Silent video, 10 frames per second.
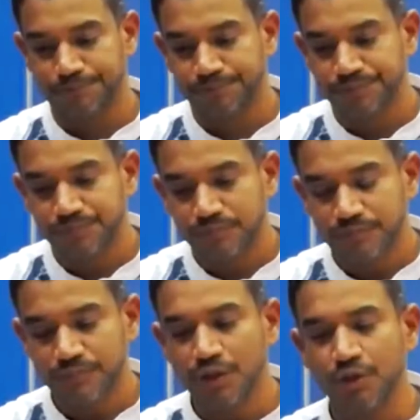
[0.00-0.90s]
the
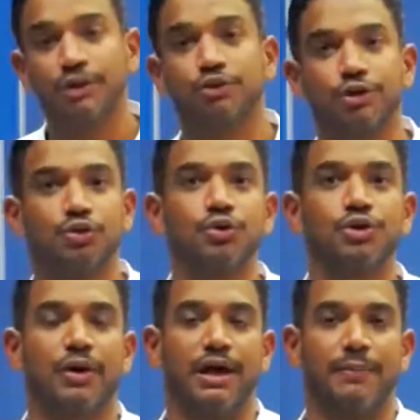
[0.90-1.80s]
limitation is the second
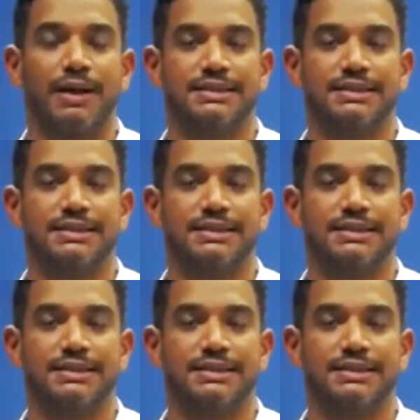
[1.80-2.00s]
one.